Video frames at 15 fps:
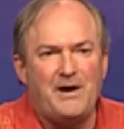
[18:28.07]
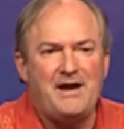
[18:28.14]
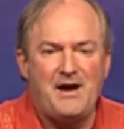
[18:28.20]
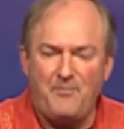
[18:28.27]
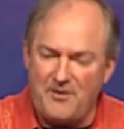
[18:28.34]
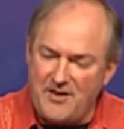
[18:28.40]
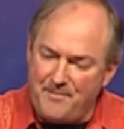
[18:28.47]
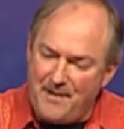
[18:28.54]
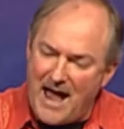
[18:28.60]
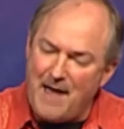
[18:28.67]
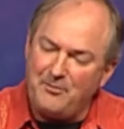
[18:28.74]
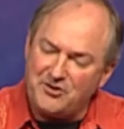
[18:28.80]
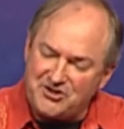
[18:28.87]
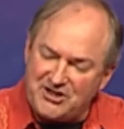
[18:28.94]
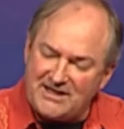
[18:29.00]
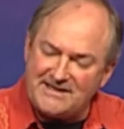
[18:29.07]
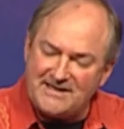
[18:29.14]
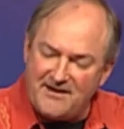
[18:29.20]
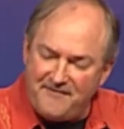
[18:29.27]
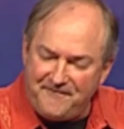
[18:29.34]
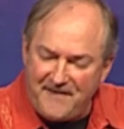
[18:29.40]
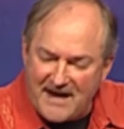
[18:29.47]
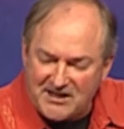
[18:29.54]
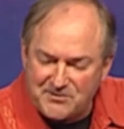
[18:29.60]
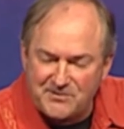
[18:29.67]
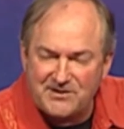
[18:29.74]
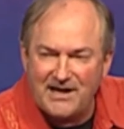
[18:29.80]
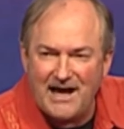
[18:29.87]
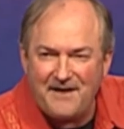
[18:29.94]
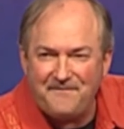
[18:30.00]
And when the Bible says their faces
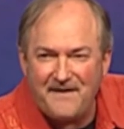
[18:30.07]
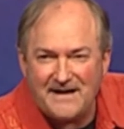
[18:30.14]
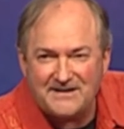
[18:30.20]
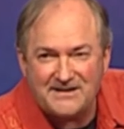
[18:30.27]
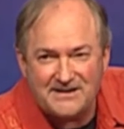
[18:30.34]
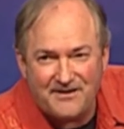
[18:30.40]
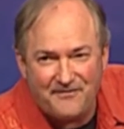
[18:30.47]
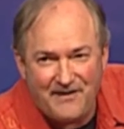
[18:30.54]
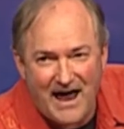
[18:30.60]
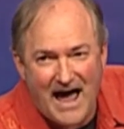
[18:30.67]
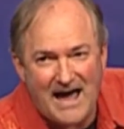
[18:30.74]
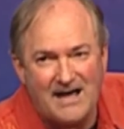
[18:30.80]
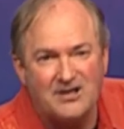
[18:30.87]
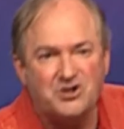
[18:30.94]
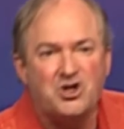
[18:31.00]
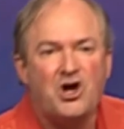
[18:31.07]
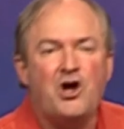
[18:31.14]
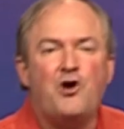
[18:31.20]
like faces of lions,